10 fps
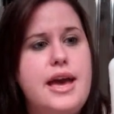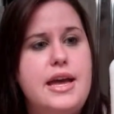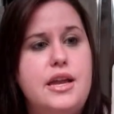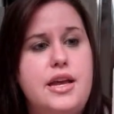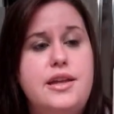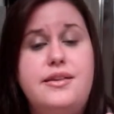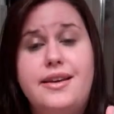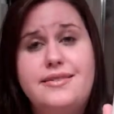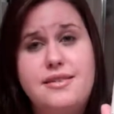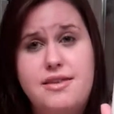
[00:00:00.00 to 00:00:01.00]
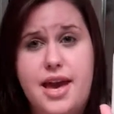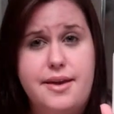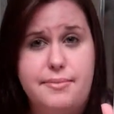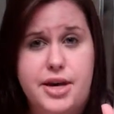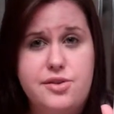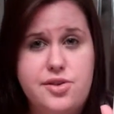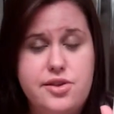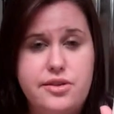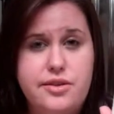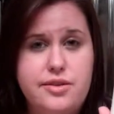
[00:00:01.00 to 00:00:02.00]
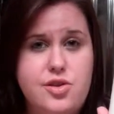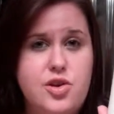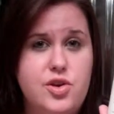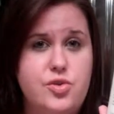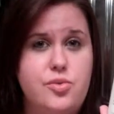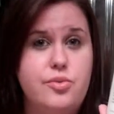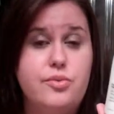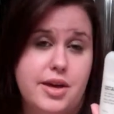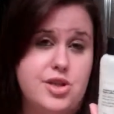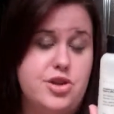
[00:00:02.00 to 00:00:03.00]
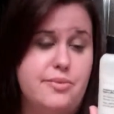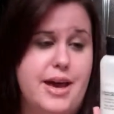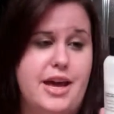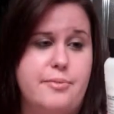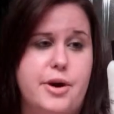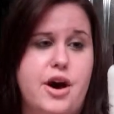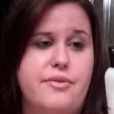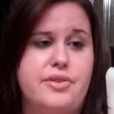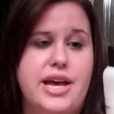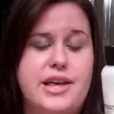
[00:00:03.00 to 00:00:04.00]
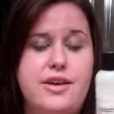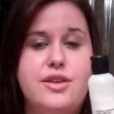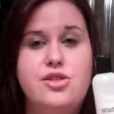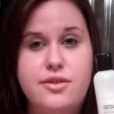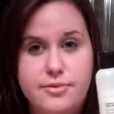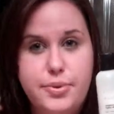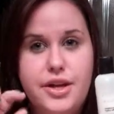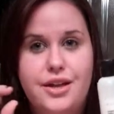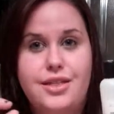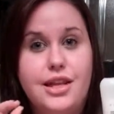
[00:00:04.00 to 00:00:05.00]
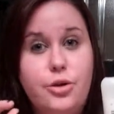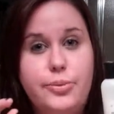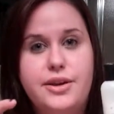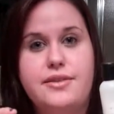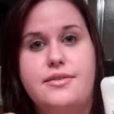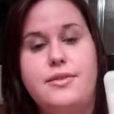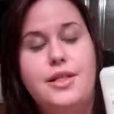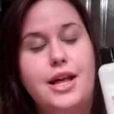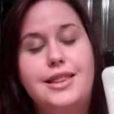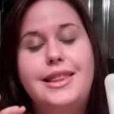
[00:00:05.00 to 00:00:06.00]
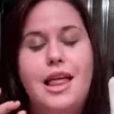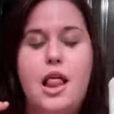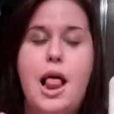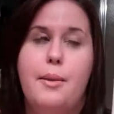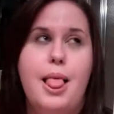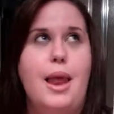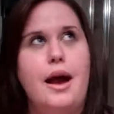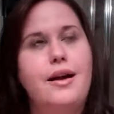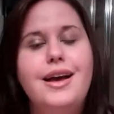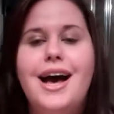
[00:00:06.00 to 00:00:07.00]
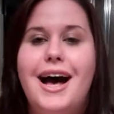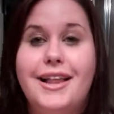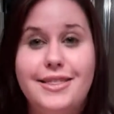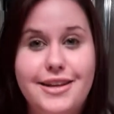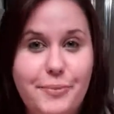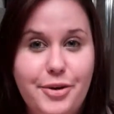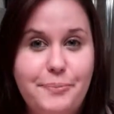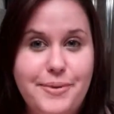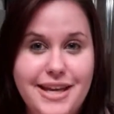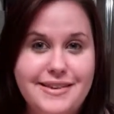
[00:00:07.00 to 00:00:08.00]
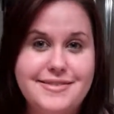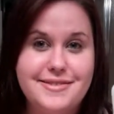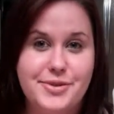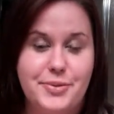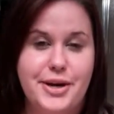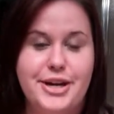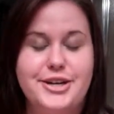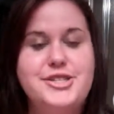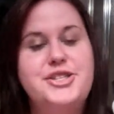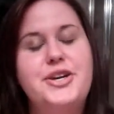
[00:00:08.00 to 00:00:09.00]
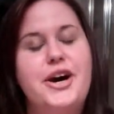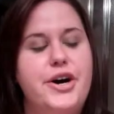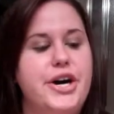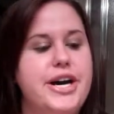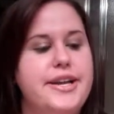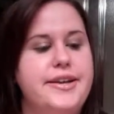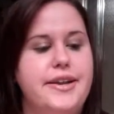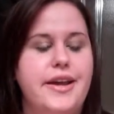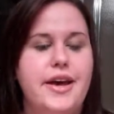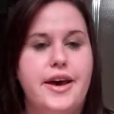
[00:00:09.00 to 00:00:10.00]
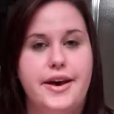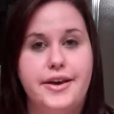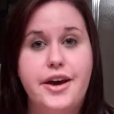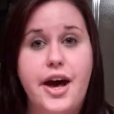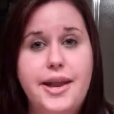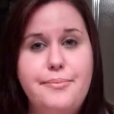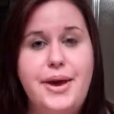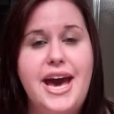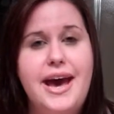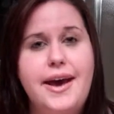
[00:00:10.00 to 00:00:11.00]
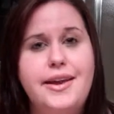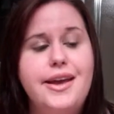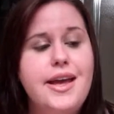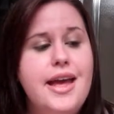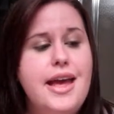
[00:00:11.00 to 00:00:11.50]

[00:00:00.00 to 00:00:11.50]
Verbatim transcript: and it doesn't take much to get your makeup off. Like you can just put a little bit of a, a little bitty squirt on a cotton pad